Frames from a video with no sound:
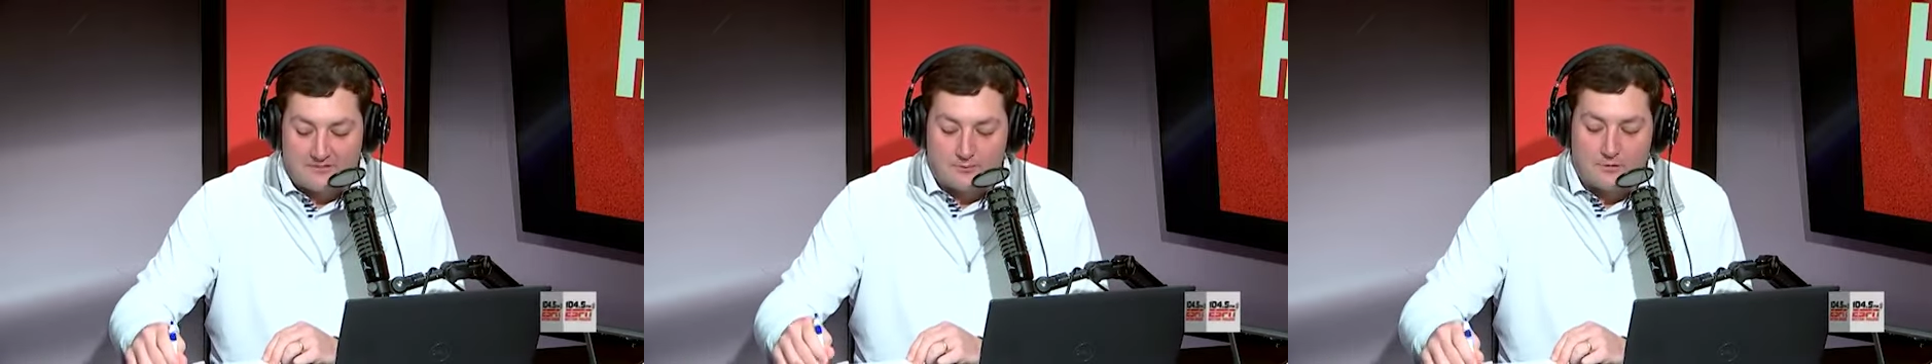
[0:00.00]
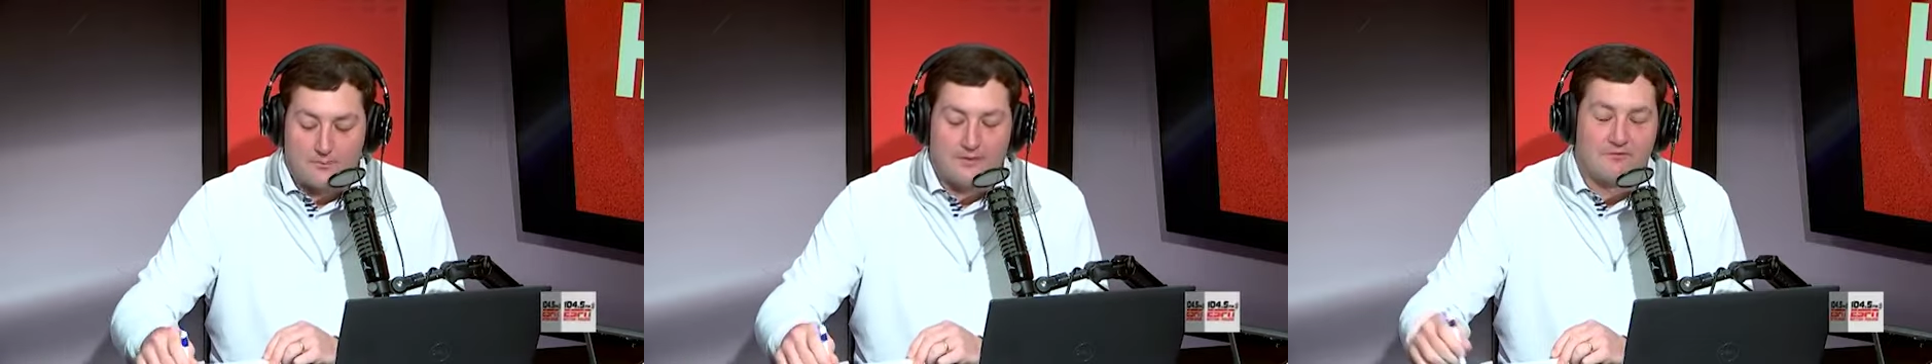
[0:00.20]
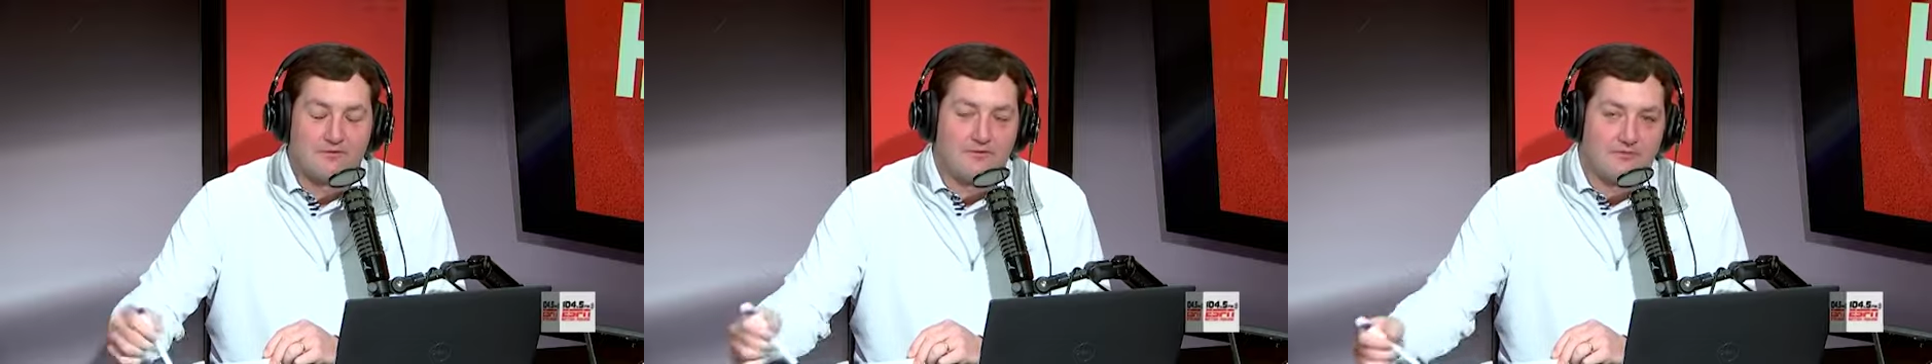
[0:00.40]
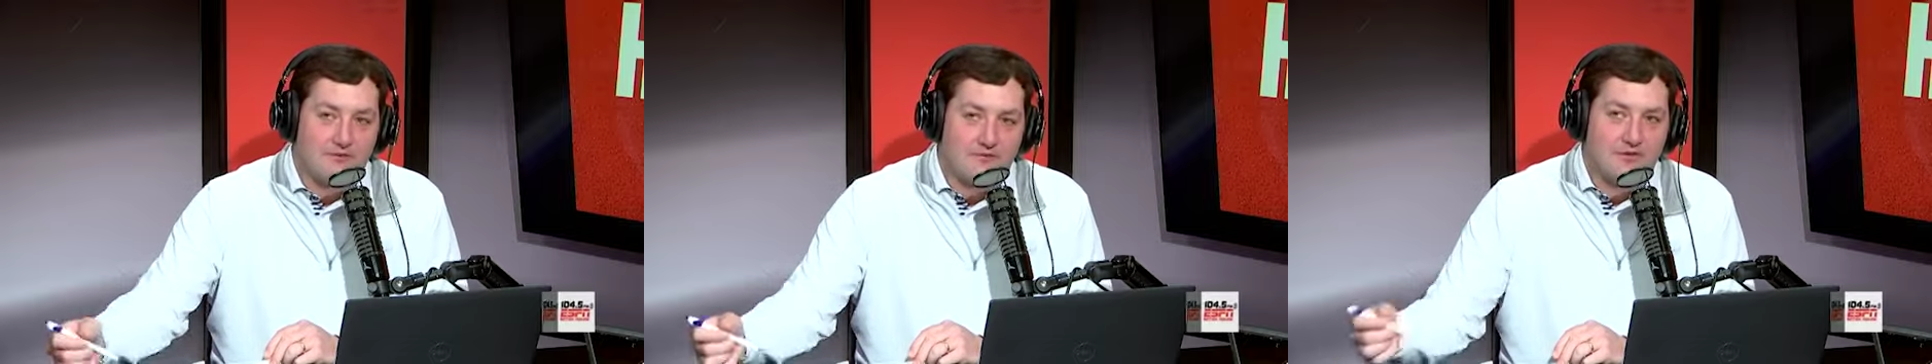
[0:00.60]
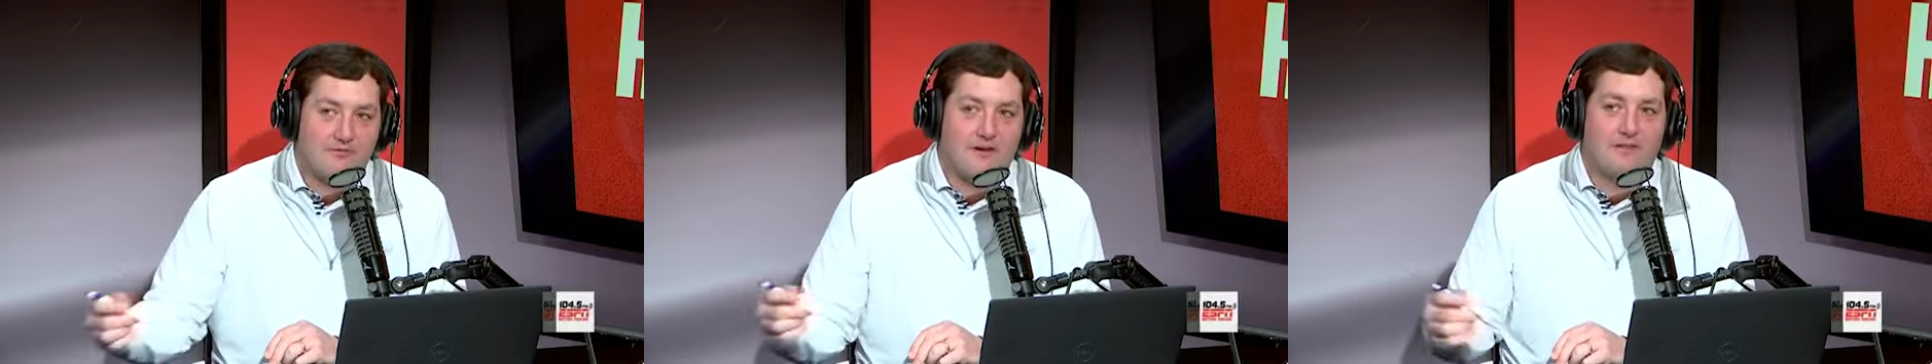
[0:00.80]
It would have been from
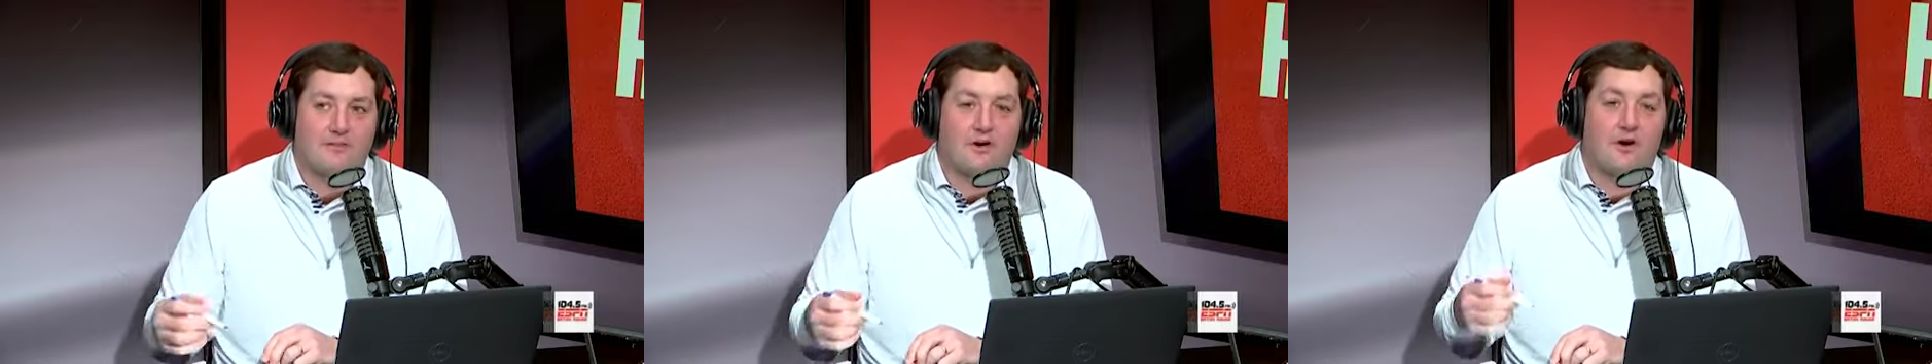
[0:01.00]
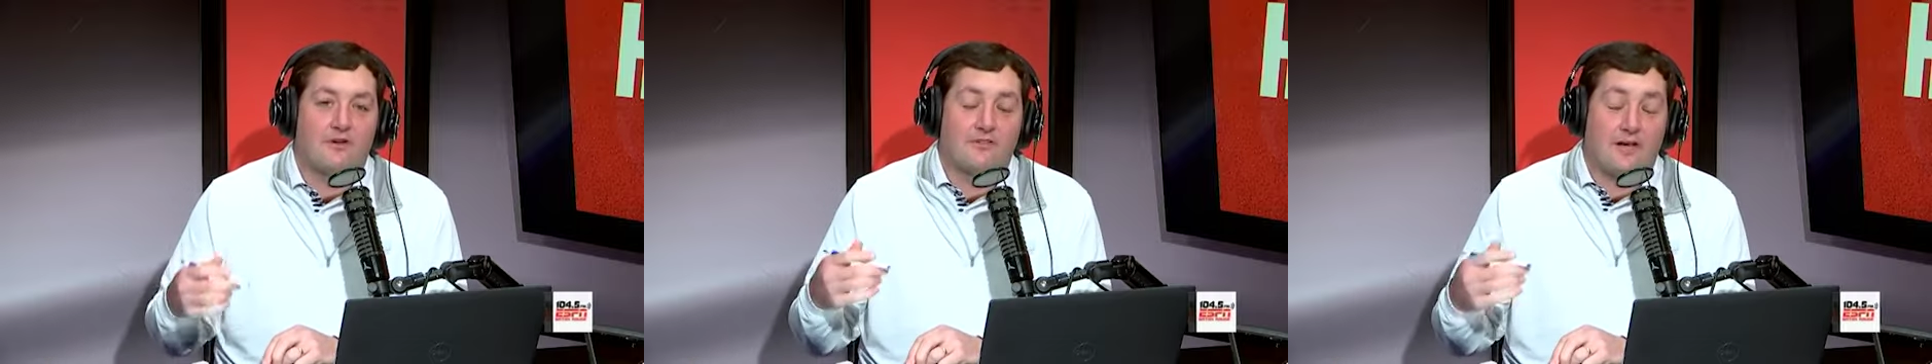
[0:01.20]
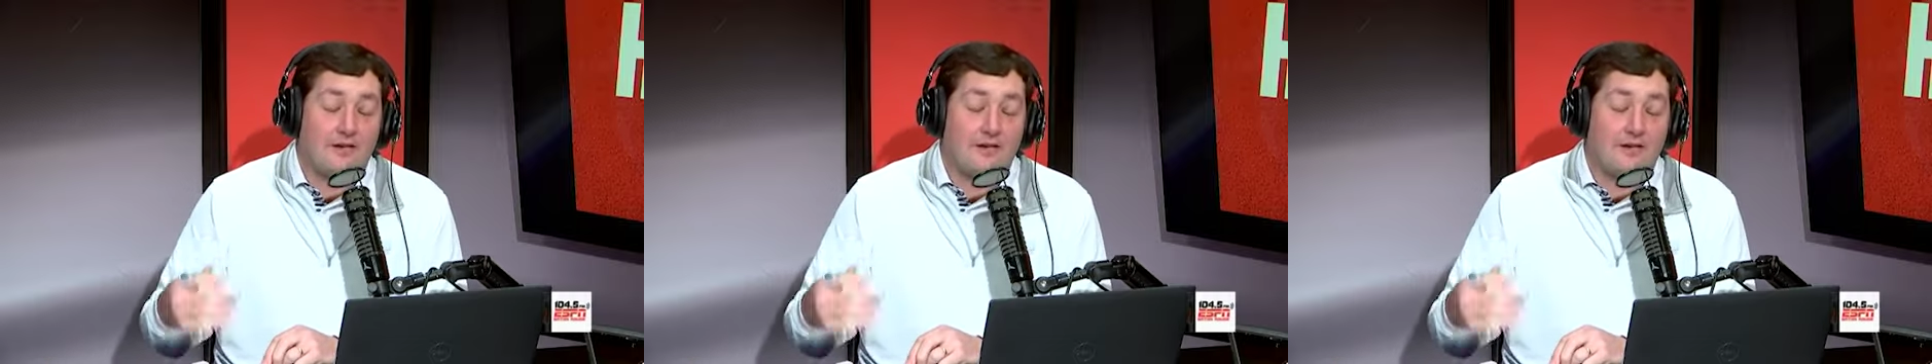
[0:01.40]
55 yards.